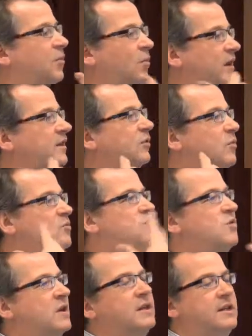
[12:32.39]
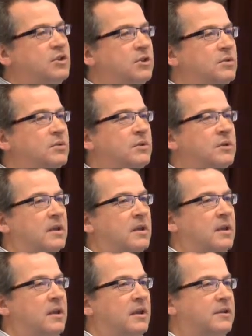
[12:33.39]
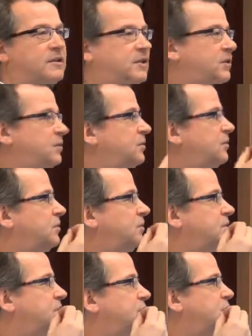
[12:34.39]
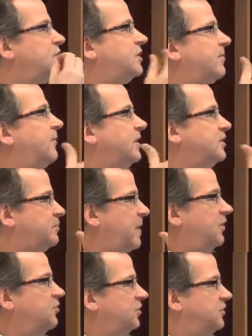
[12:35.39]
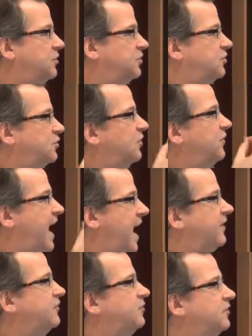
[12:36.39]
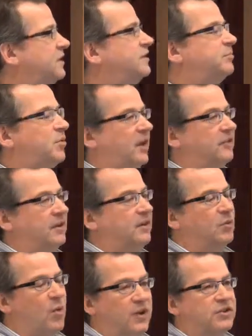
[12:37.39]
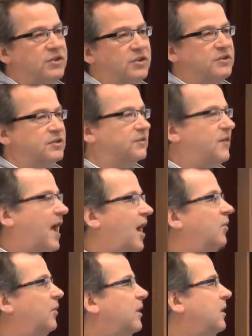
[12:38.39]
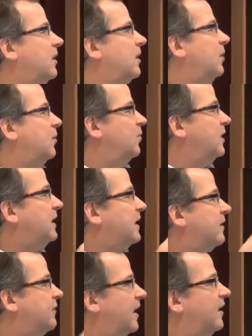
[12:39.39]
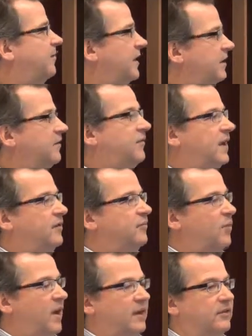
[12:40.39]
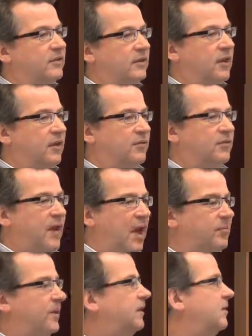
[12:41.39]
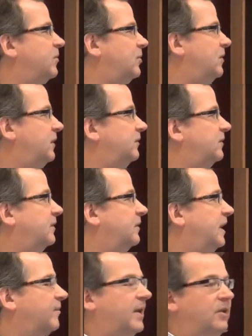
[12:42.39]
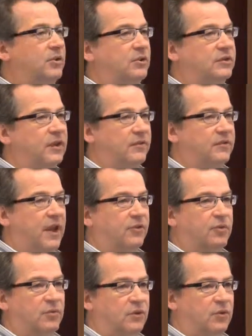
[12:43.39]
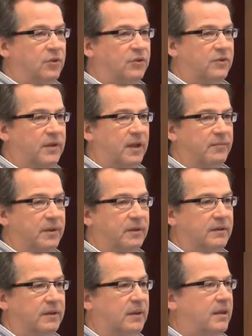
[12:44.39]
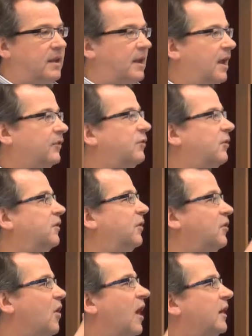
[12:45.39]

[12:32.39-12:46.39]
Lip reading: What can we really do to do something special, to sort of answer these pressing questions of how we can develop innovative ways of helping communities get better use out of natural resource development, and so that they